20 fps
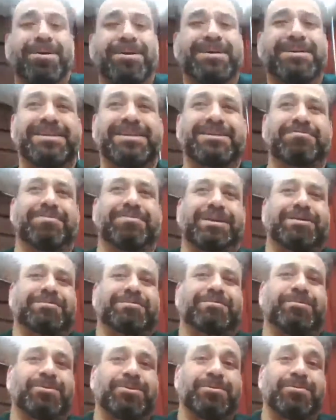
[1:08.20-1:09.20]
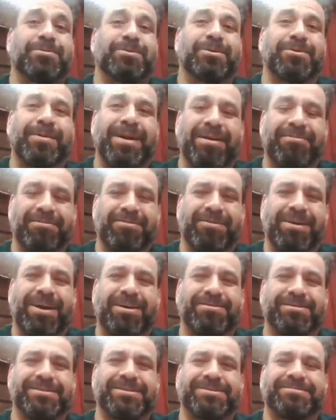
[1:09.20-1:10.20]
part to play World of Warcraft
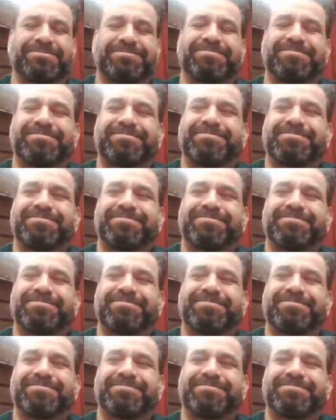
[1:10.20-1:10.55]
for hours.